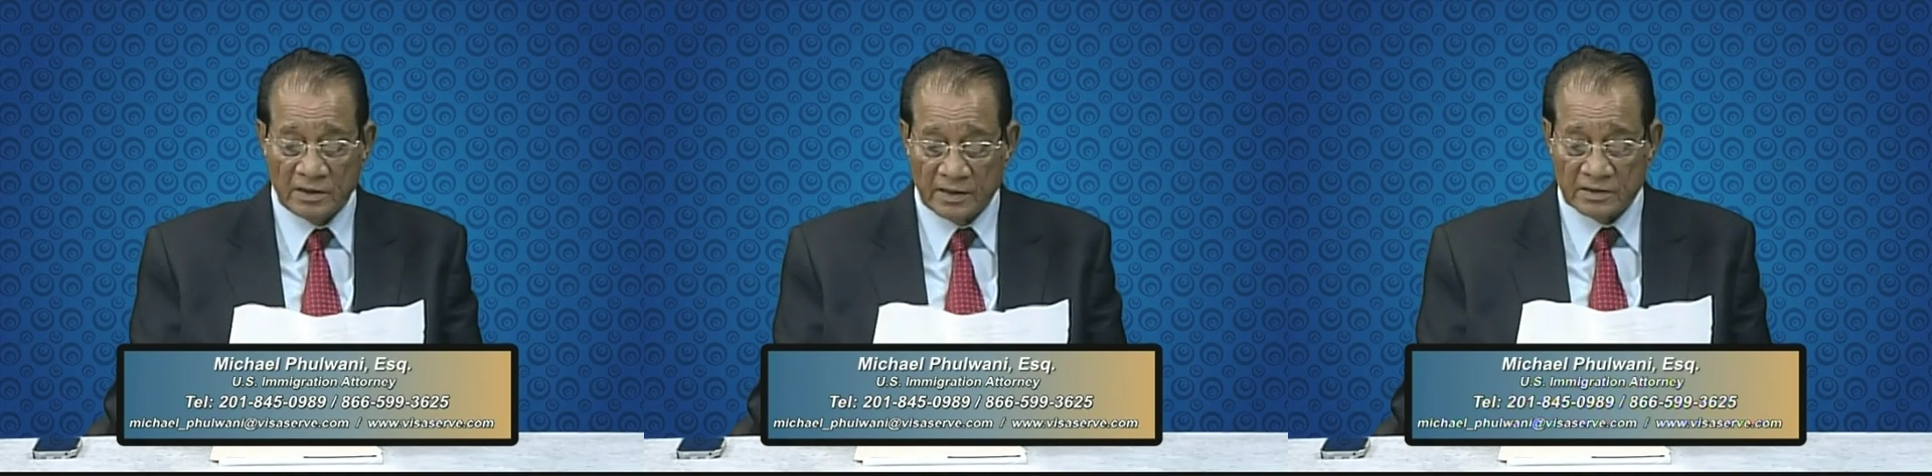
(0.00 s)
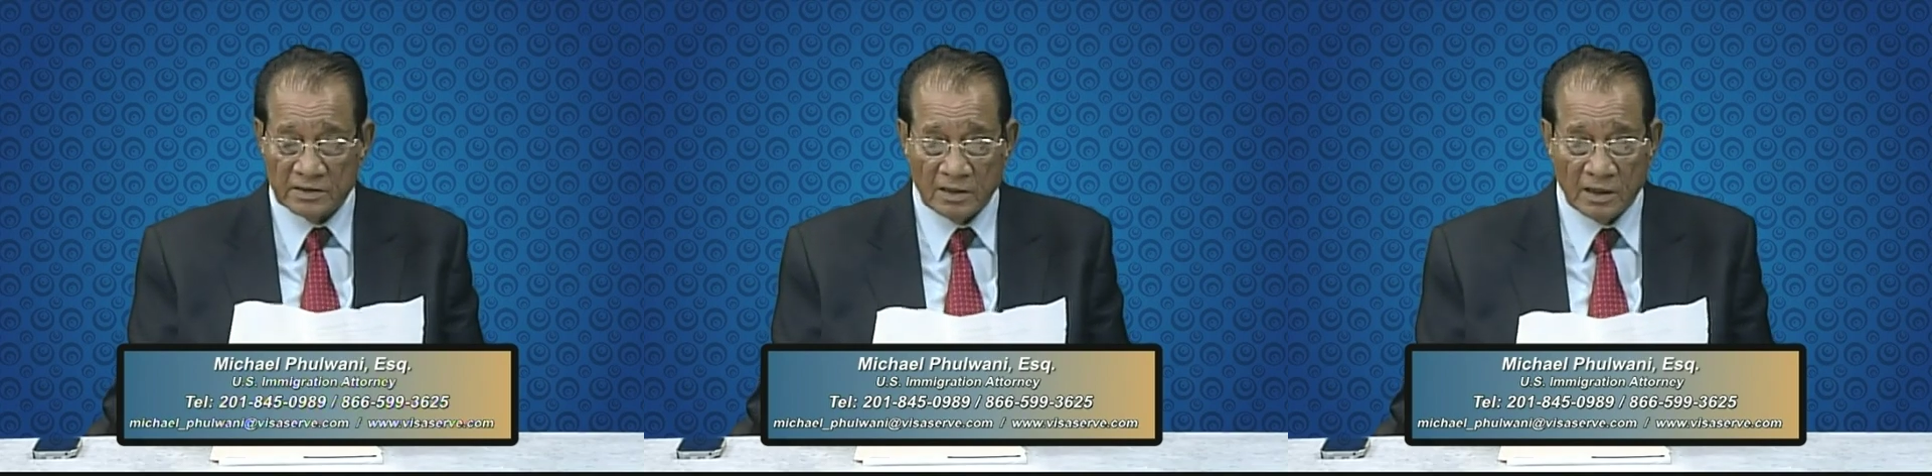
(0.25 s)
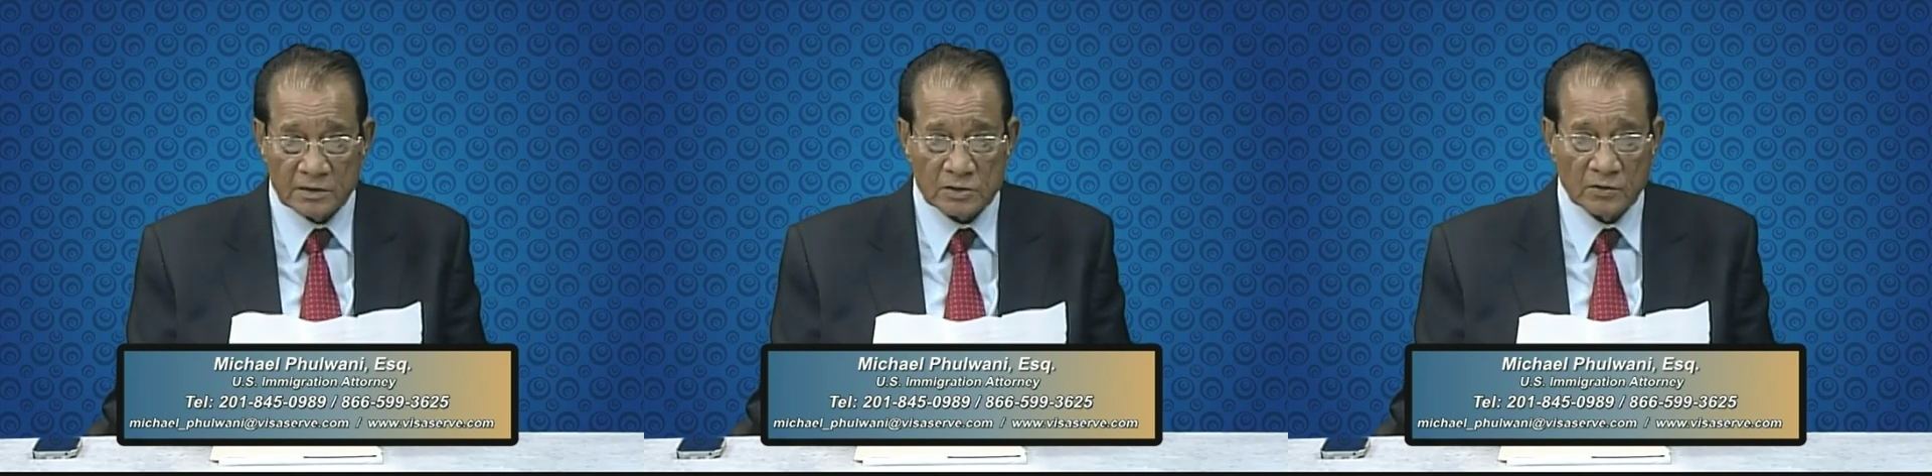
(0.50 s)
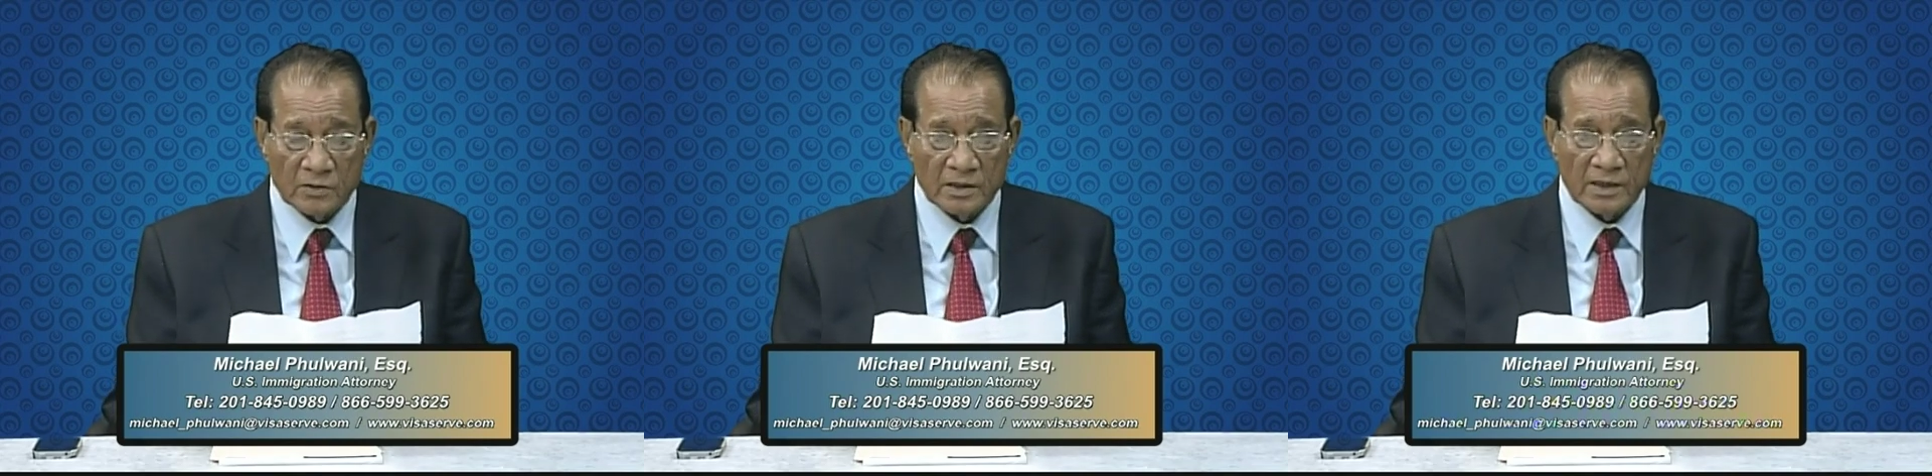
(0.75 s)
is
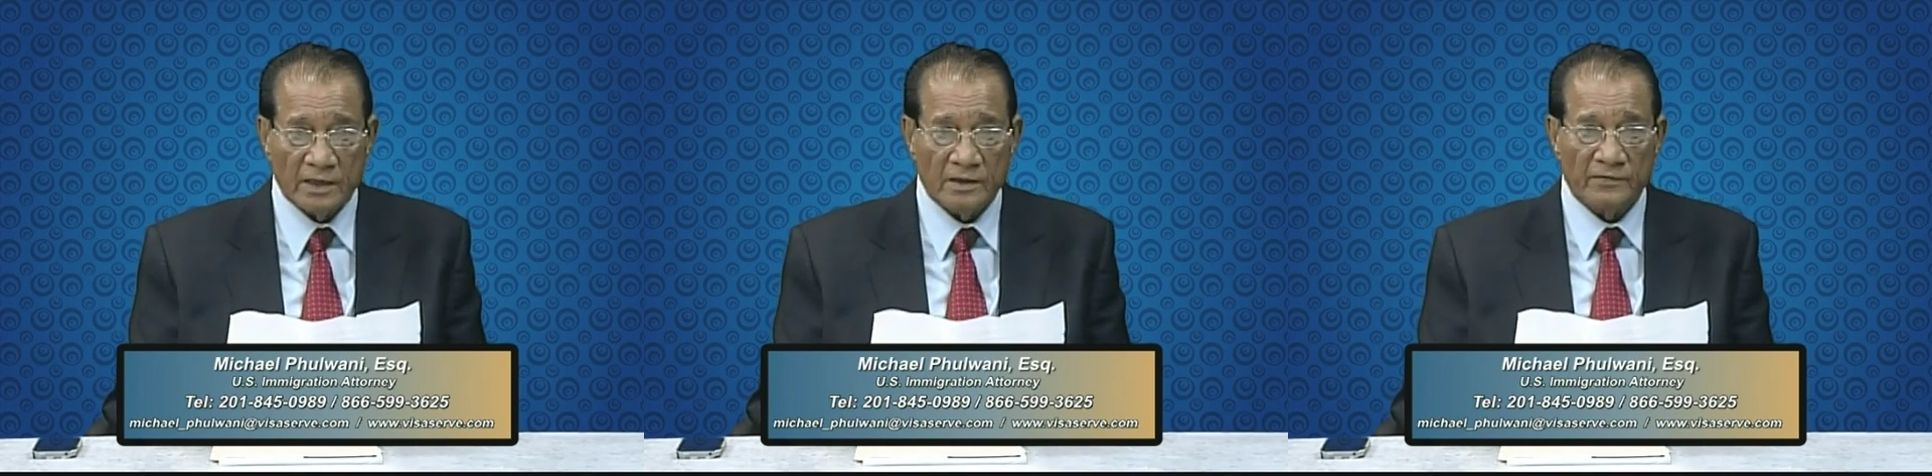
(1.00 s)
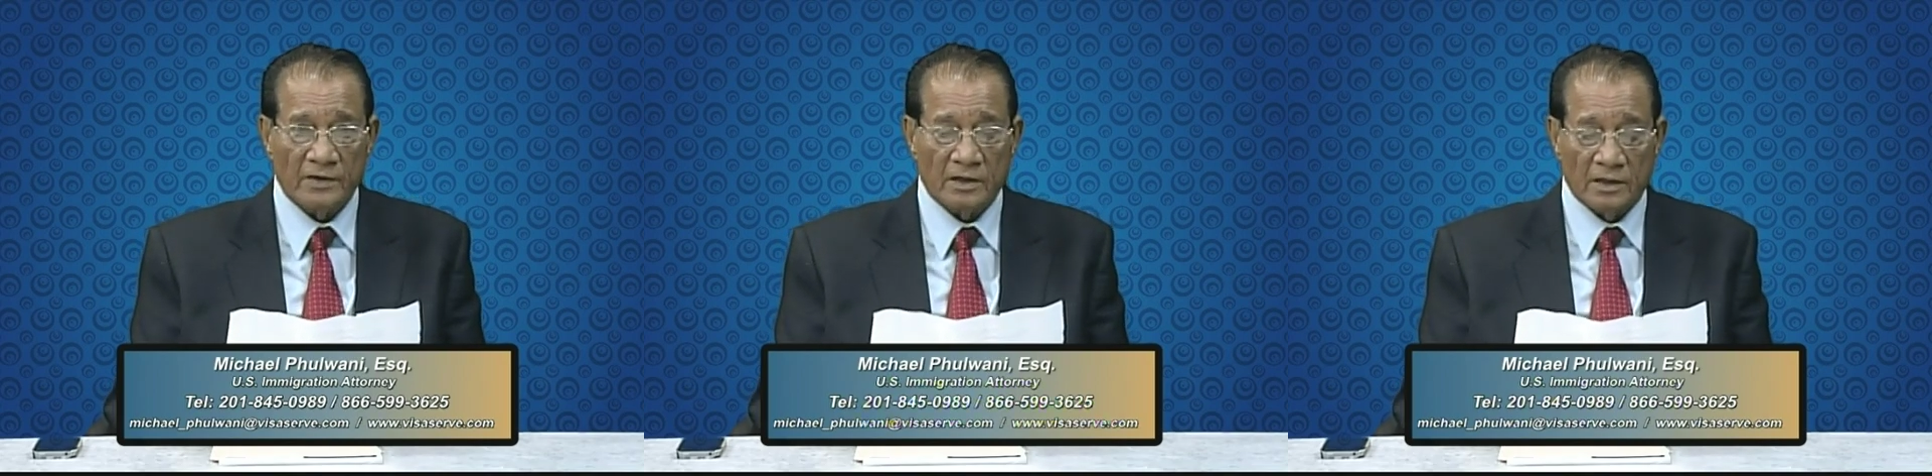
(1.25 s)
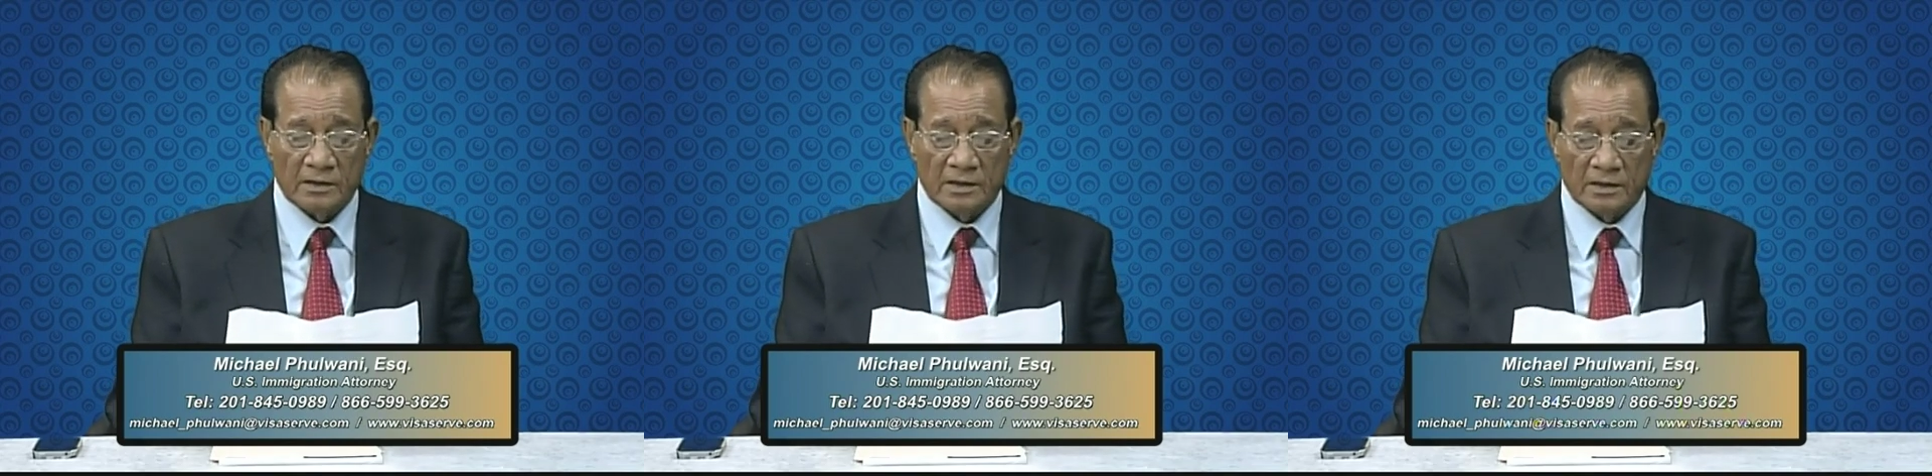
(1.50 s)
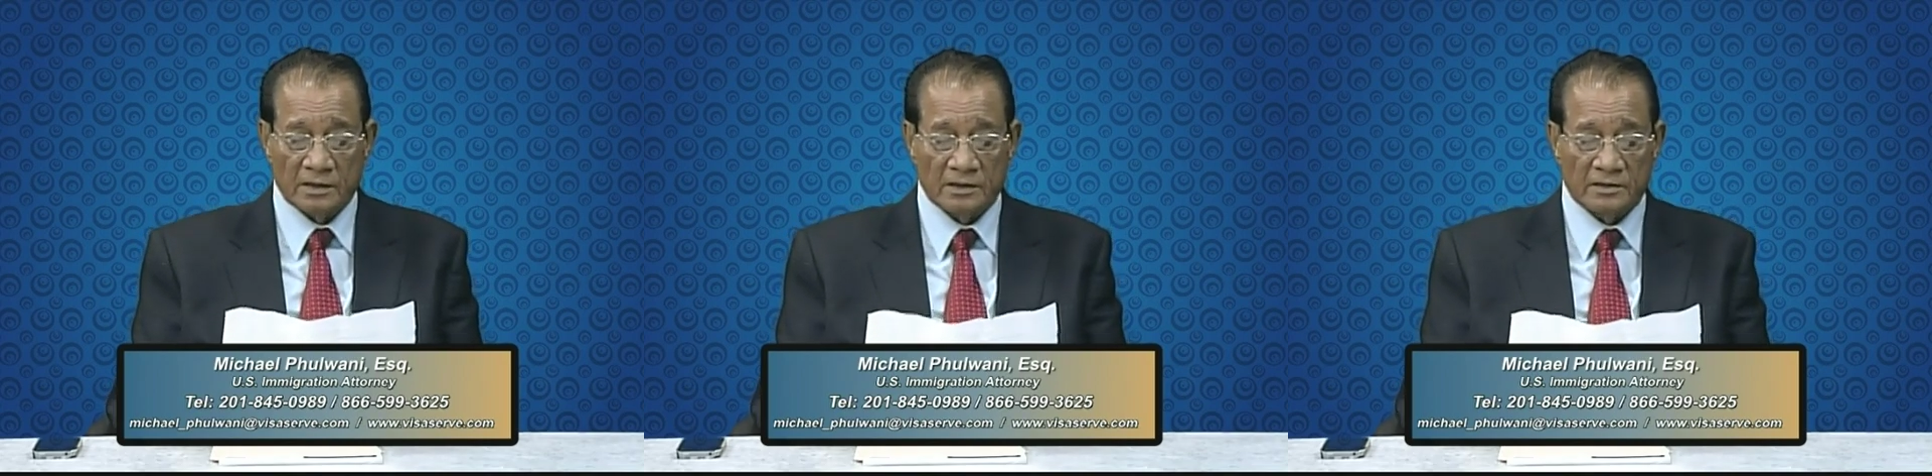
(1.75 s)
also current for all the
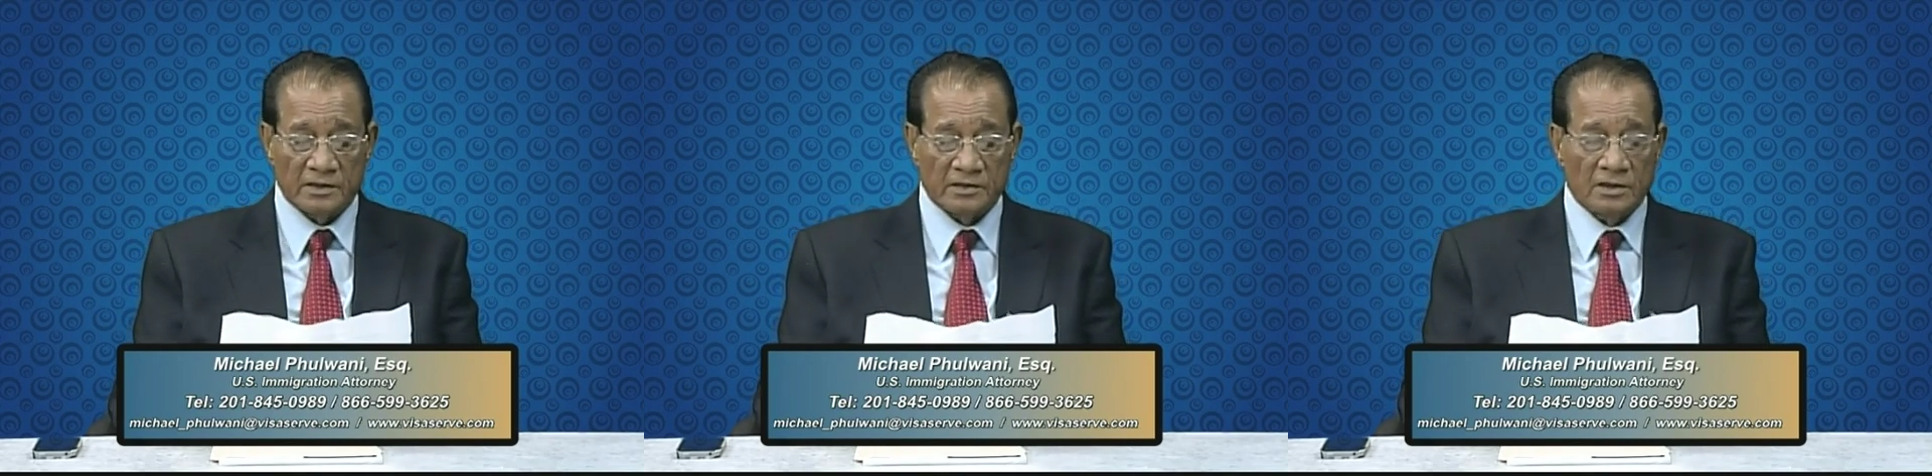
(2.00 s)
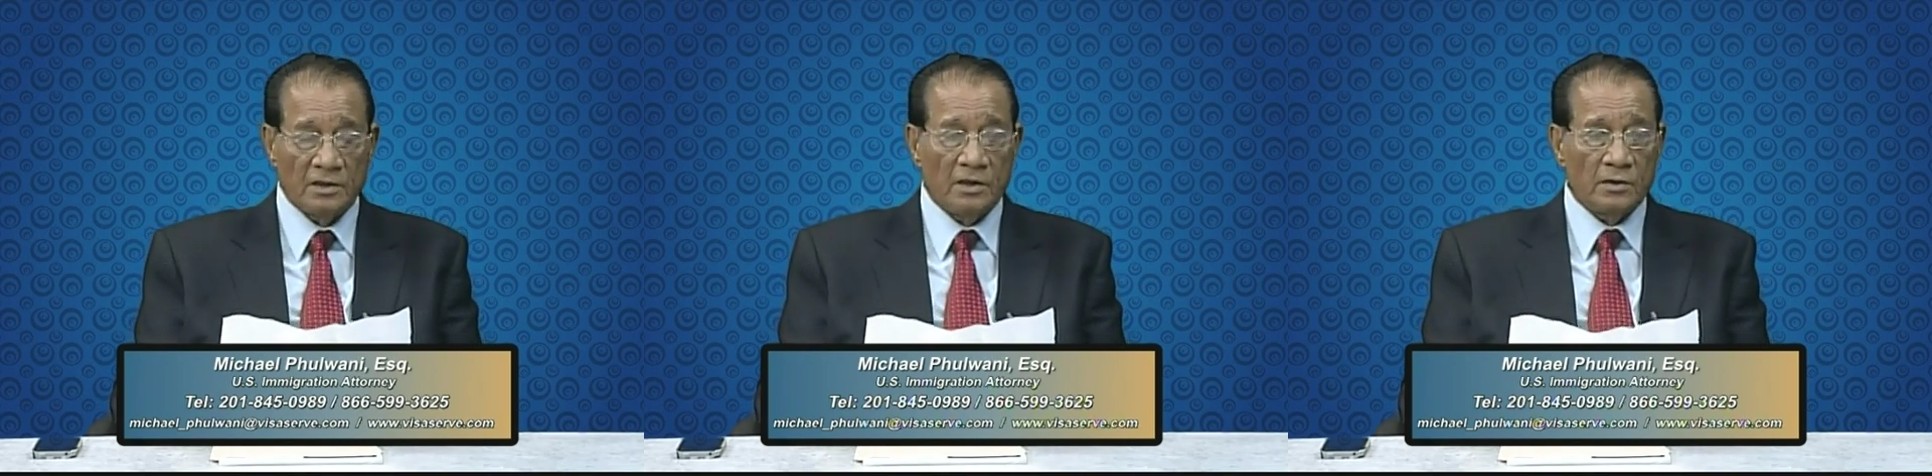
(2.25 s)
countries.